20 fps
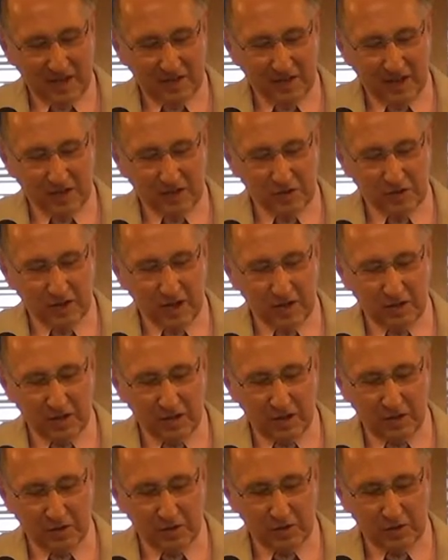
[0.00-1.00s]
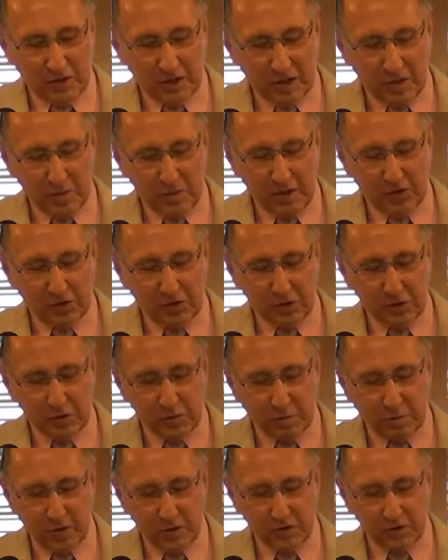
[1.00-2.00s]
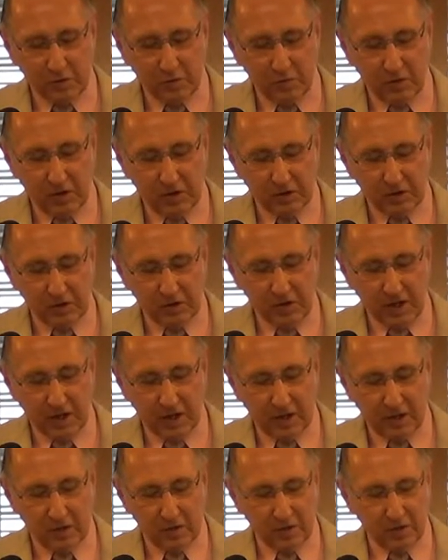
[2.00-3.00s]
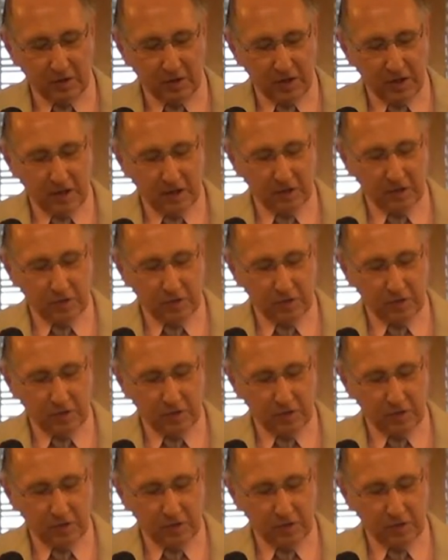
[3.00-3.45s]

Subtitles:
Then saw the elder send a message to President Rich at Chattanooga.